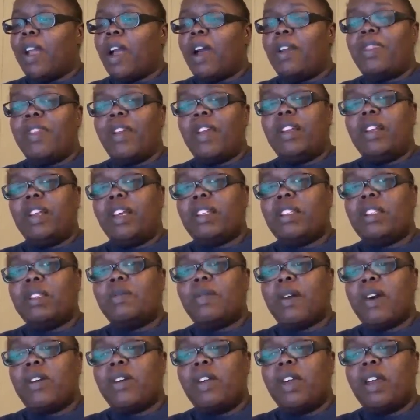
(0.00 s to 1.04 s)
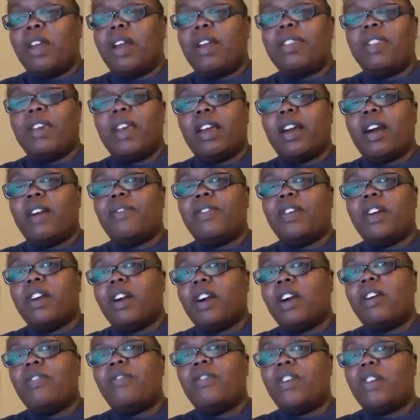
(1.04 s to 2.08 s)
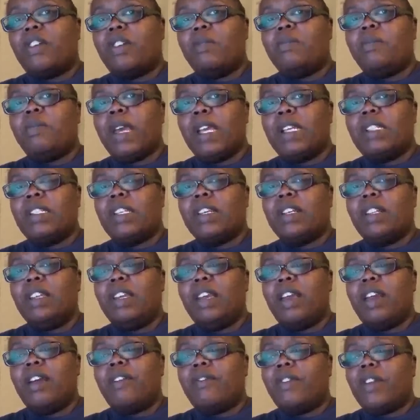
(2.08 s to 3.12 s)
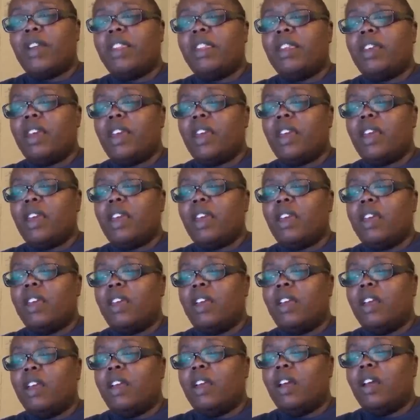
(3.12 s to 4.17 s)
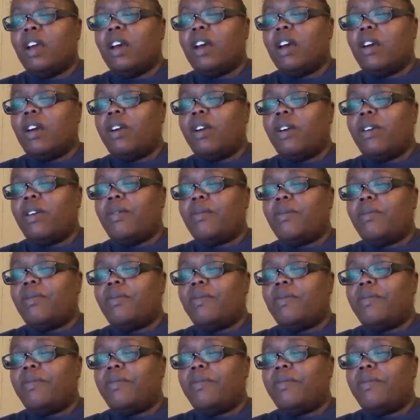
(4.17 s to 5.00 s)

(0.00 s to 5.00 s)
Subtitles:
think that's about it. I think I've covered basically everything. I